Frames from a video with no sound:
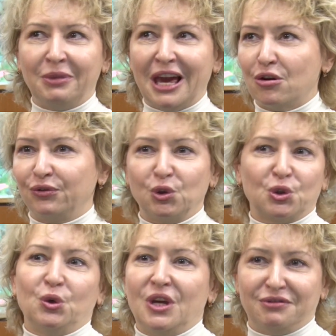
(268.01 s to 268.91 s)
play of
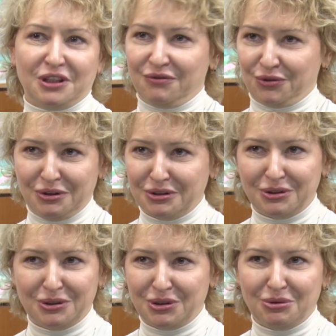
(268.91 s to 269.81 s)
Dostoevsky, for
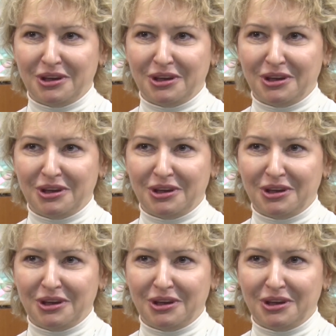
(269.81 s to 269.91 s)
instance.